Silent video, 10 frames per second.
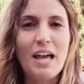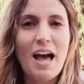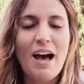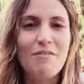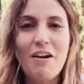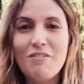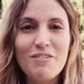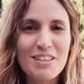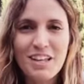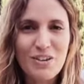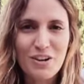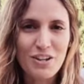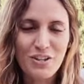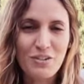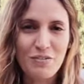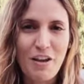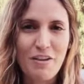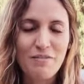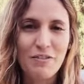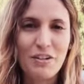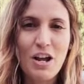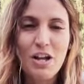have everything going in your favor.